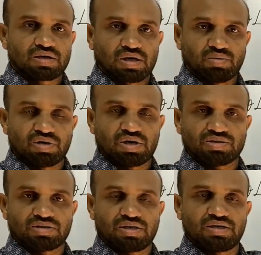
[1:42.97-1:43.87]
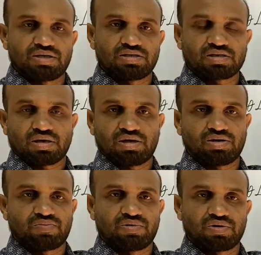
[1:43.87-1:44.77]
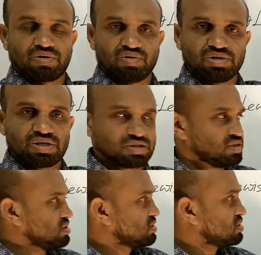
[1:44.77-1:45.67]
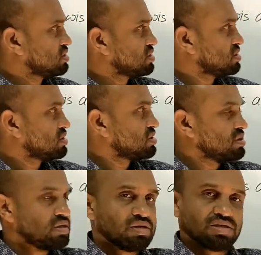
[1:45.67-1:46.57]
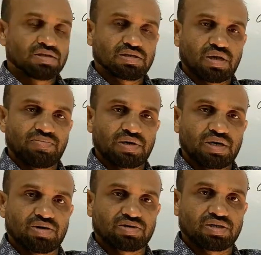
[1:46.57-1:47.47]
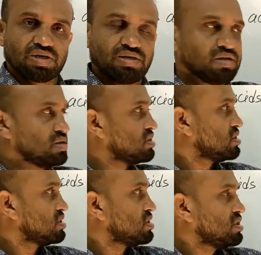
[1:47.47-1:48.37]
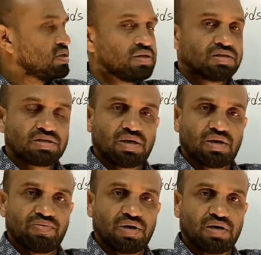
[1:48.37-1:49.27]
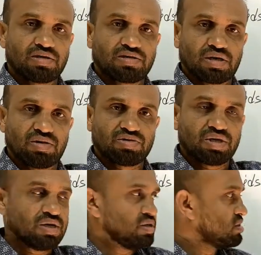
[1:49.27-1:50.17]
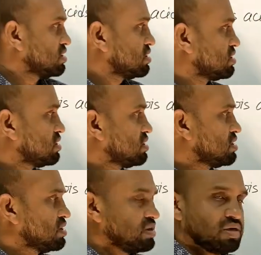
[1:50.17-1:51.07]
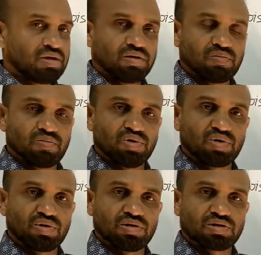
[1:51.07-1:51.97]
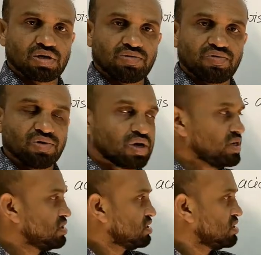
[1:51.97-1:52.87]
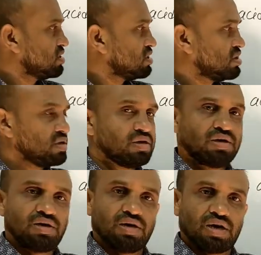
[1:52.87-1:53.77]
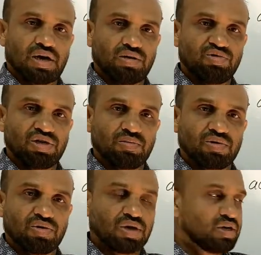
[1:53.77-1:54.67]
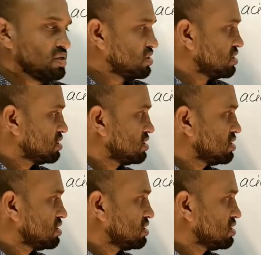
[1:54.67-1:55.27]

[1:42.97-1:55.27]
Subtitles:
carbon dioxide is a kind of Lewis acid, sulfur dioxide, sulfur trioxide, boron trifluoride, aluminum chloride,